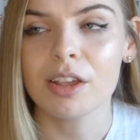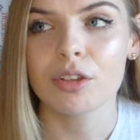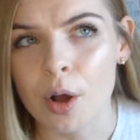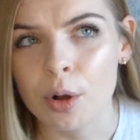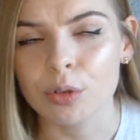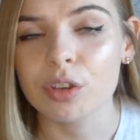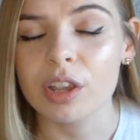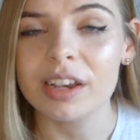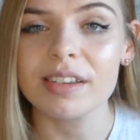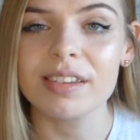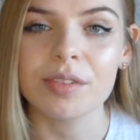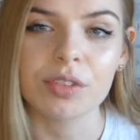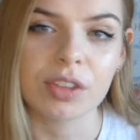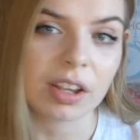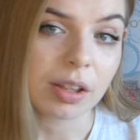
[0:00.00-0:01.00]
In
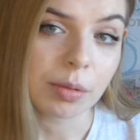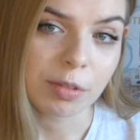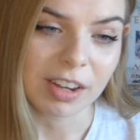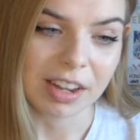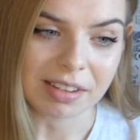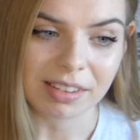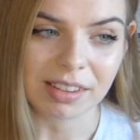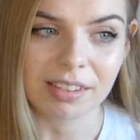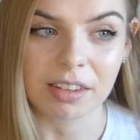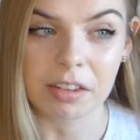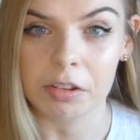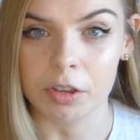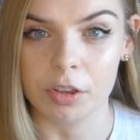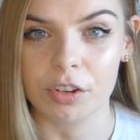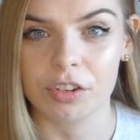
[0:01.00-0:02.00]
alternative circumstances
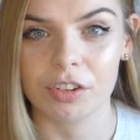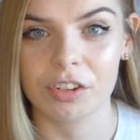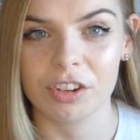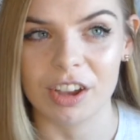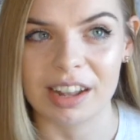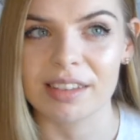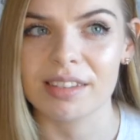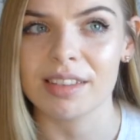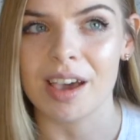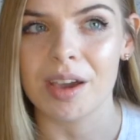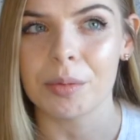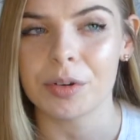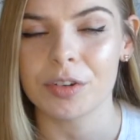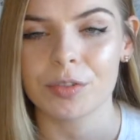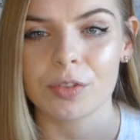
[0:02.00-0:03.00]
there's a good chance that
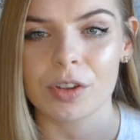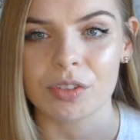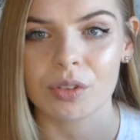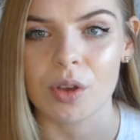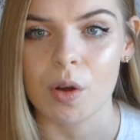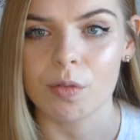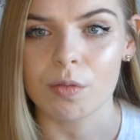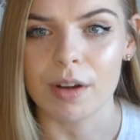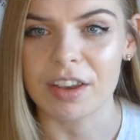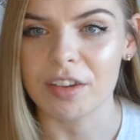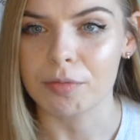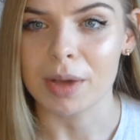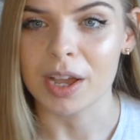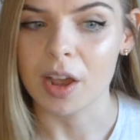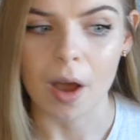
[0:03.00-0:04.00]
I would have just got rid
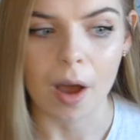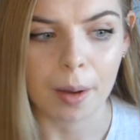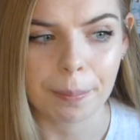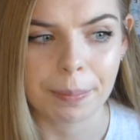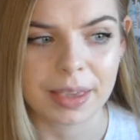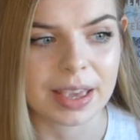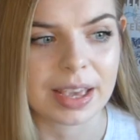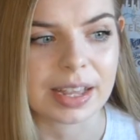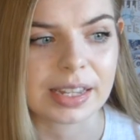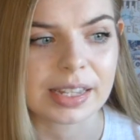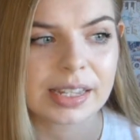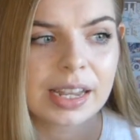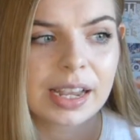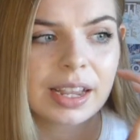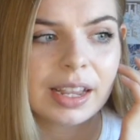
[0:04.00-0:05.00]
of my car
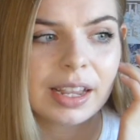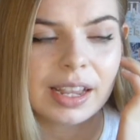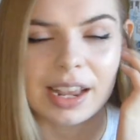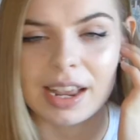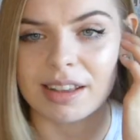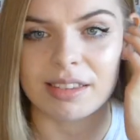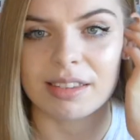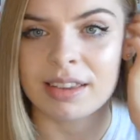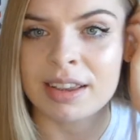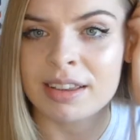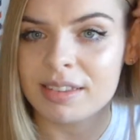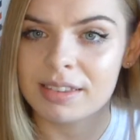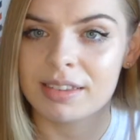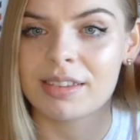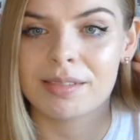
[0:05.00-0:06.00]
because it's
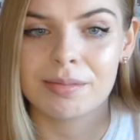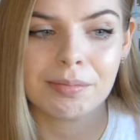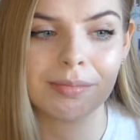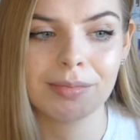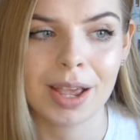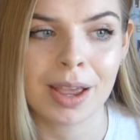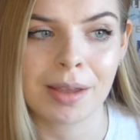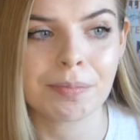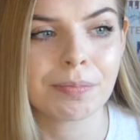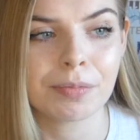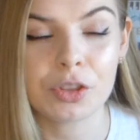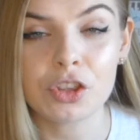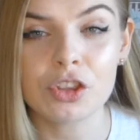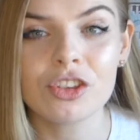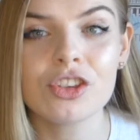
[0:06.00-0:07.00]
it's a
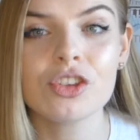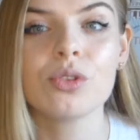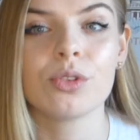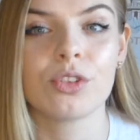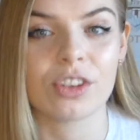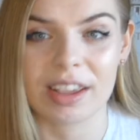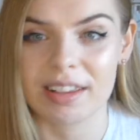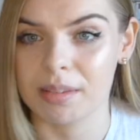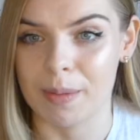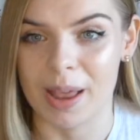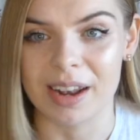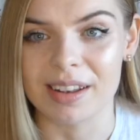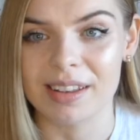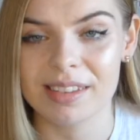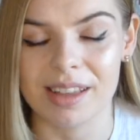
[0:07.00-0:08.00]
huge
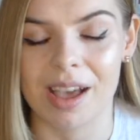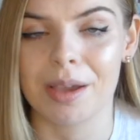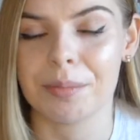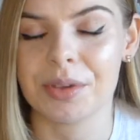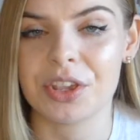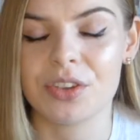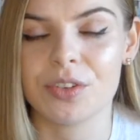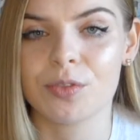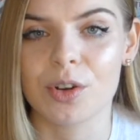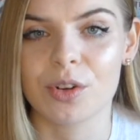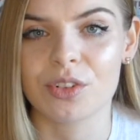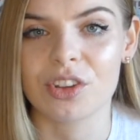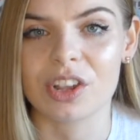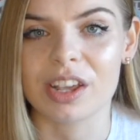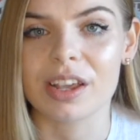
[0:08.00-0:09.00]
expense. I mean, you've
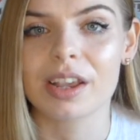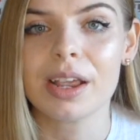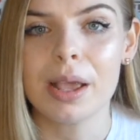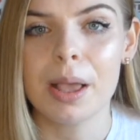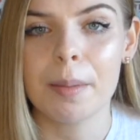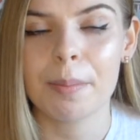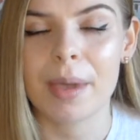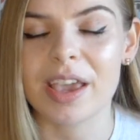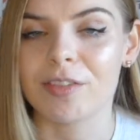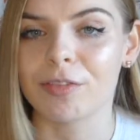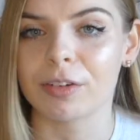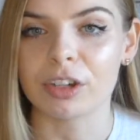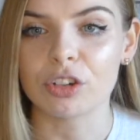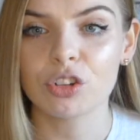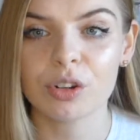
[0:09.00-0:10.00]
got to pay
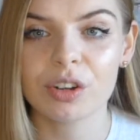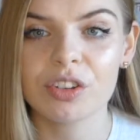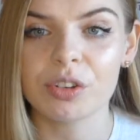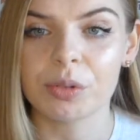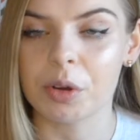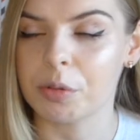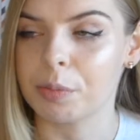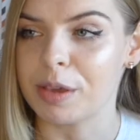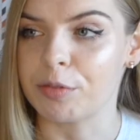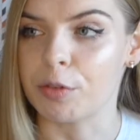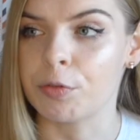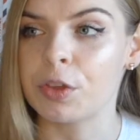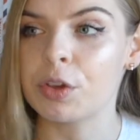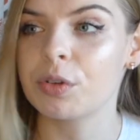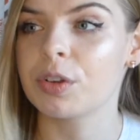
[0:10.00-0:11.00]
for insurance, you've got to pay
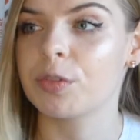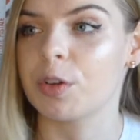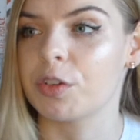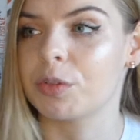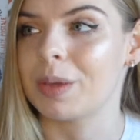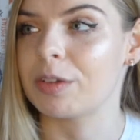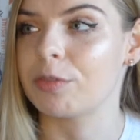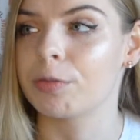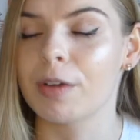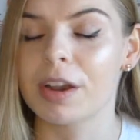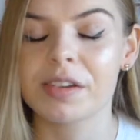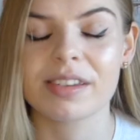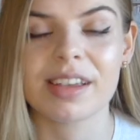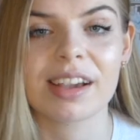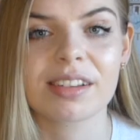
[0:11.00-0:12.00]
for fuel, you've got to pay for
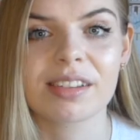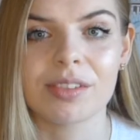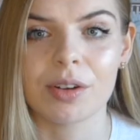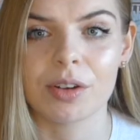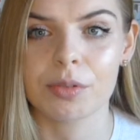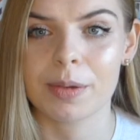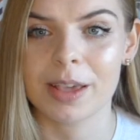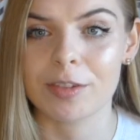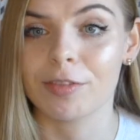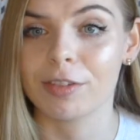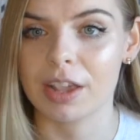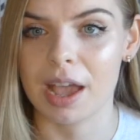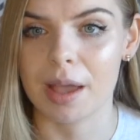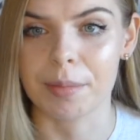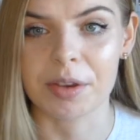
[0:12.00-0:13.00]
road tax, you've got to pay
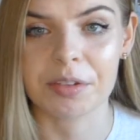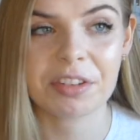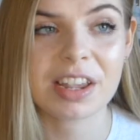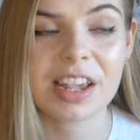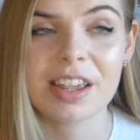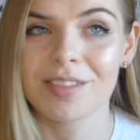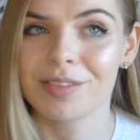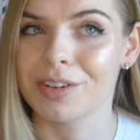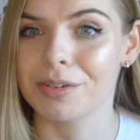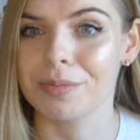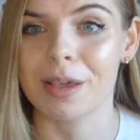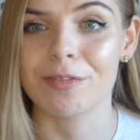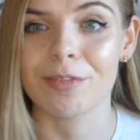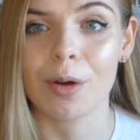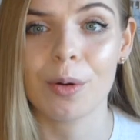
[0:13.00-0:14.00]
for your M O T, you've got to
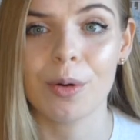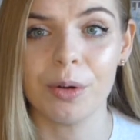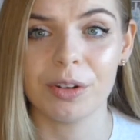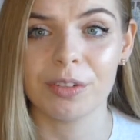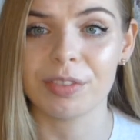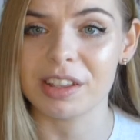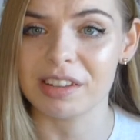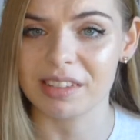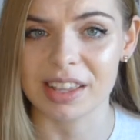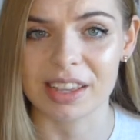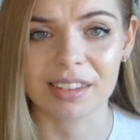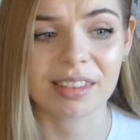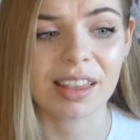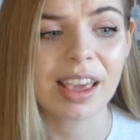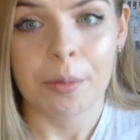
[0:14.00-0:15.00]
pay for all of these
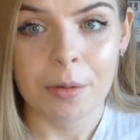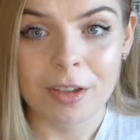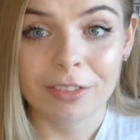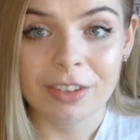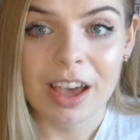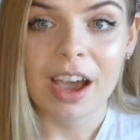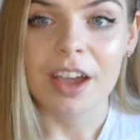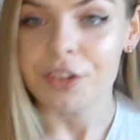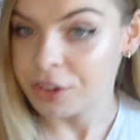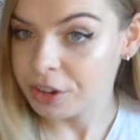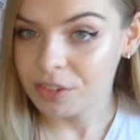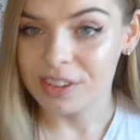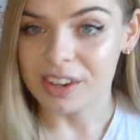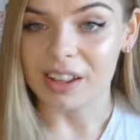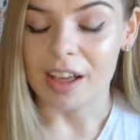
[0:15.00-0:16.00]
things. However, I
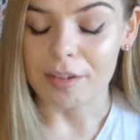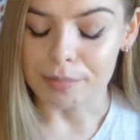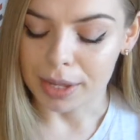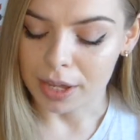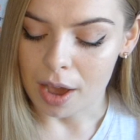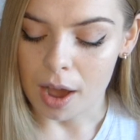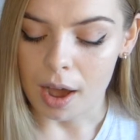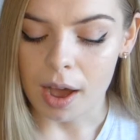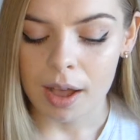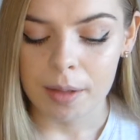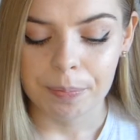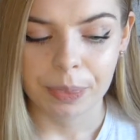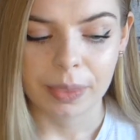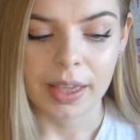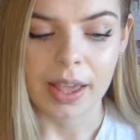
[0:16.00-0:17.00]
do still have my
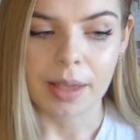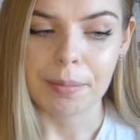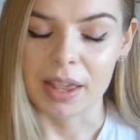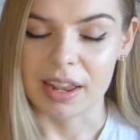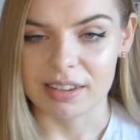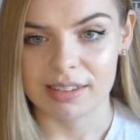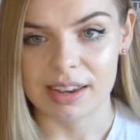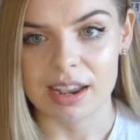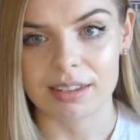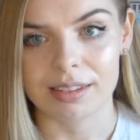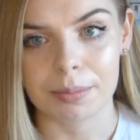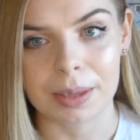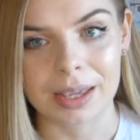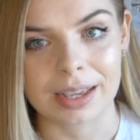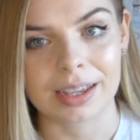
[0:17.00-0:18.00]
car, and um, it stays
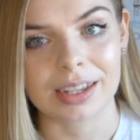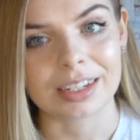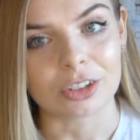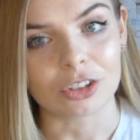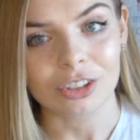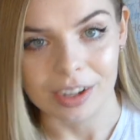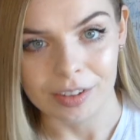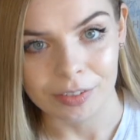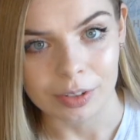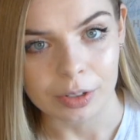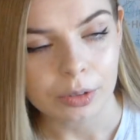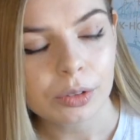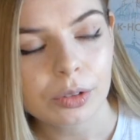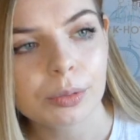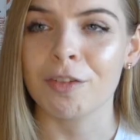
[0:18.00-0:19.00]
up here in
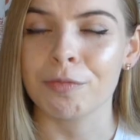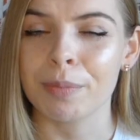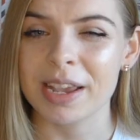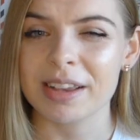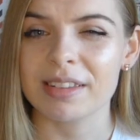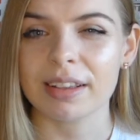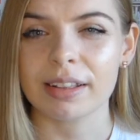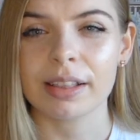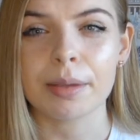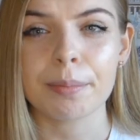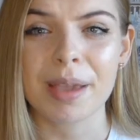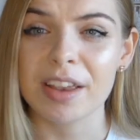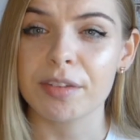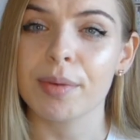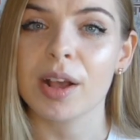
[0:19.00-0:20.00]
Sheffield. I've basically
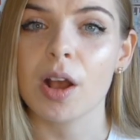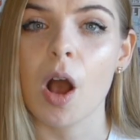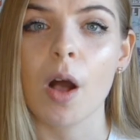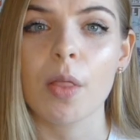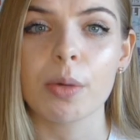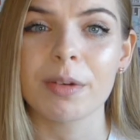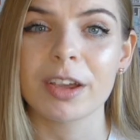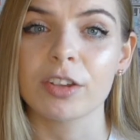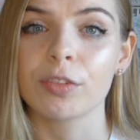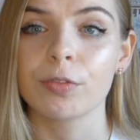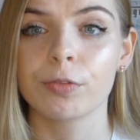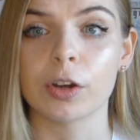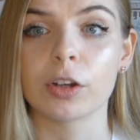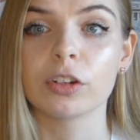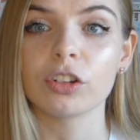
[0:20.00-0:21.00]
made my car the
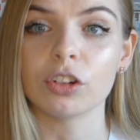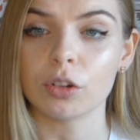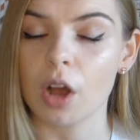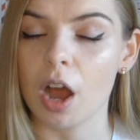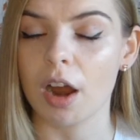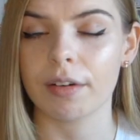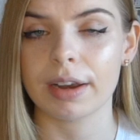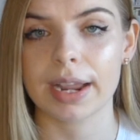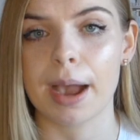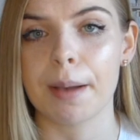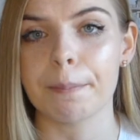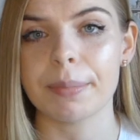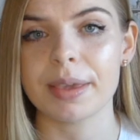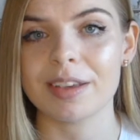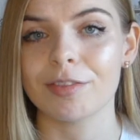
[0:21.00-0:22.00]
most functional car it
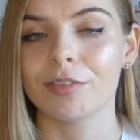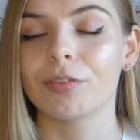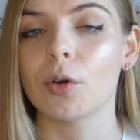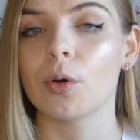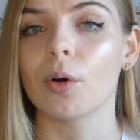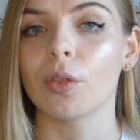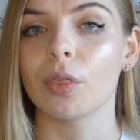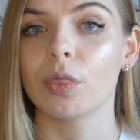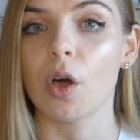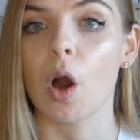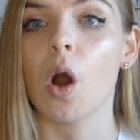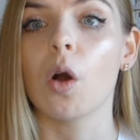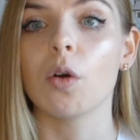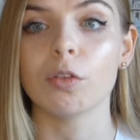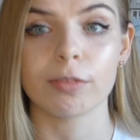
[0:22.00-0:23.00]
can be for the
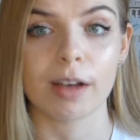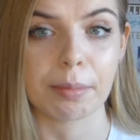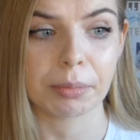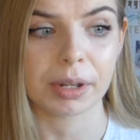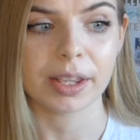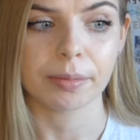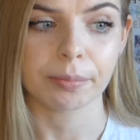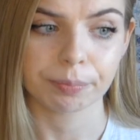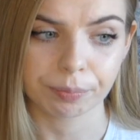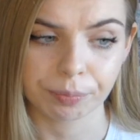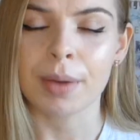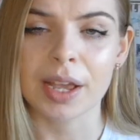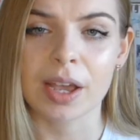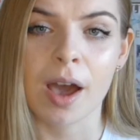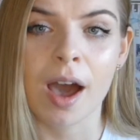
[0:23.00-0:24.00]
whole family.
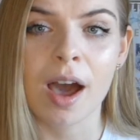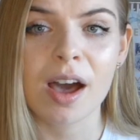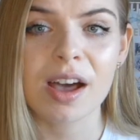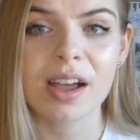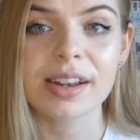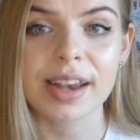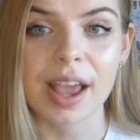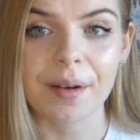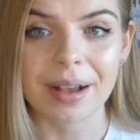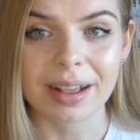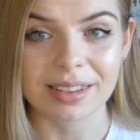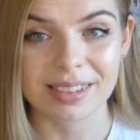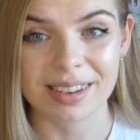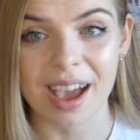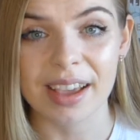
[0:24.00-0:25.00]
My car now
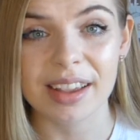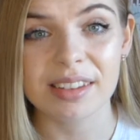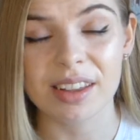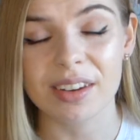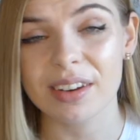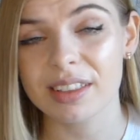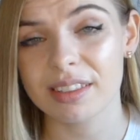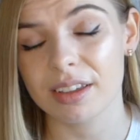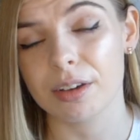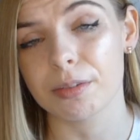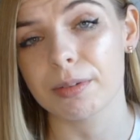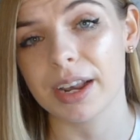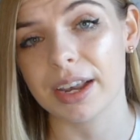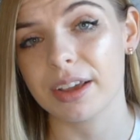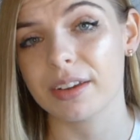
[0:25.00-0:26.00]
has tyres on it that
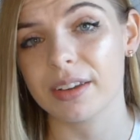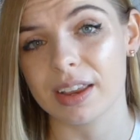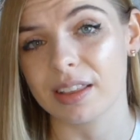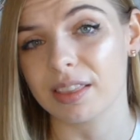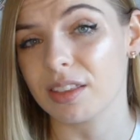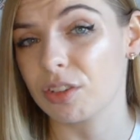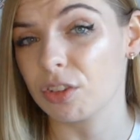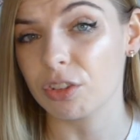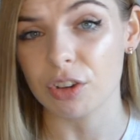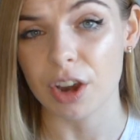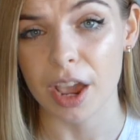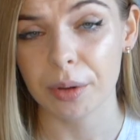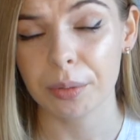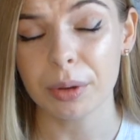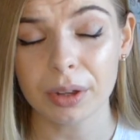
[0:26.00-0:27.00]
are really good in the
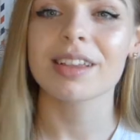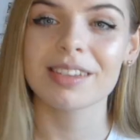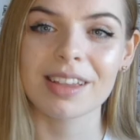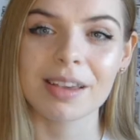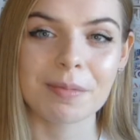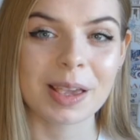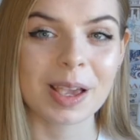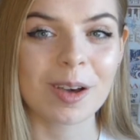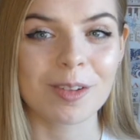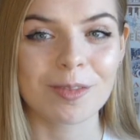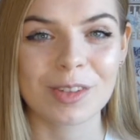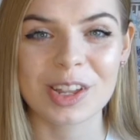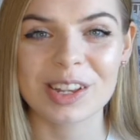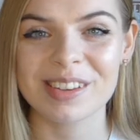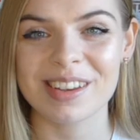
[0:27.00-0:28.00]
snow. It's also been
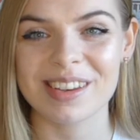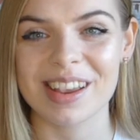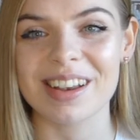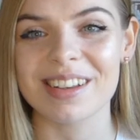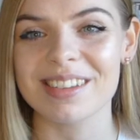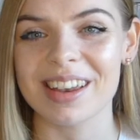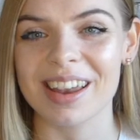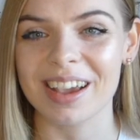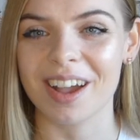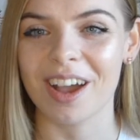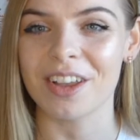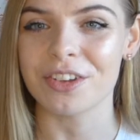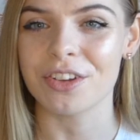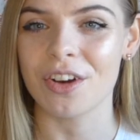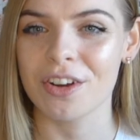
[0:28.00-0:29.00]
converted into like
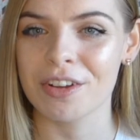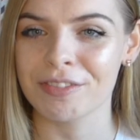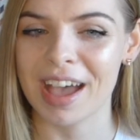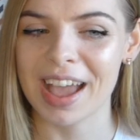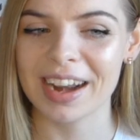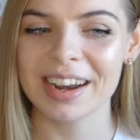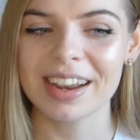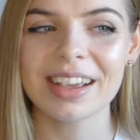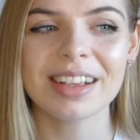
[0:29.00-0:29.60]
a dog van,